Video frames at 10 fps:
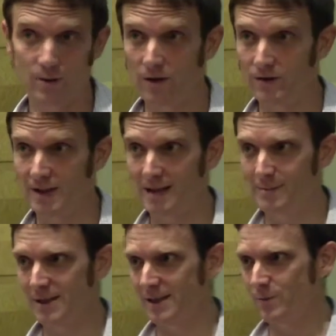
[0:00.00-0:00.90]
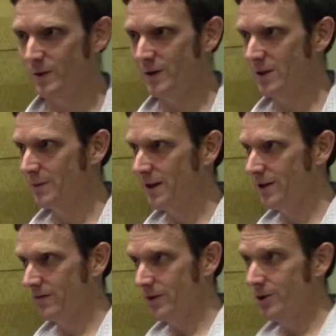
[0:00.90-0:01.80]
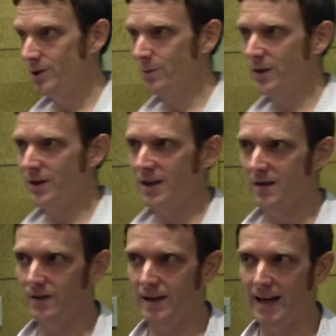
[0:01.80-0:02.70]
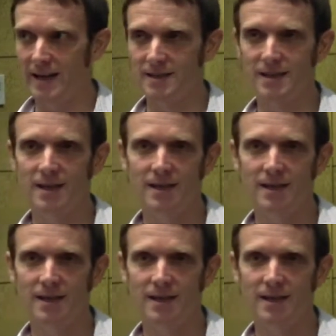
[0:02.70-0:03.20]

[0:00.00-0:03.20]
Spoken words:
So oftentimes, like when you hear about the future, we think of it as